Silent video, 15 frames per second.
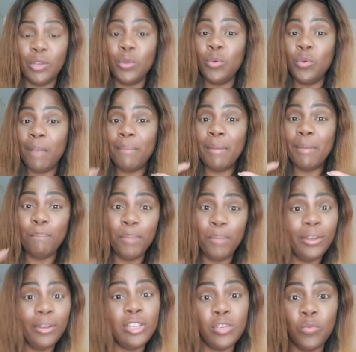who have been
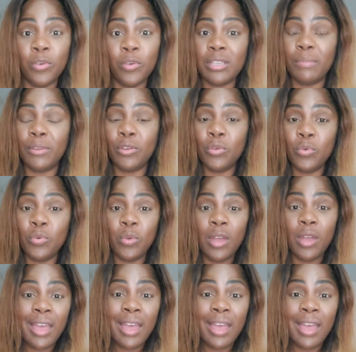building towards something, who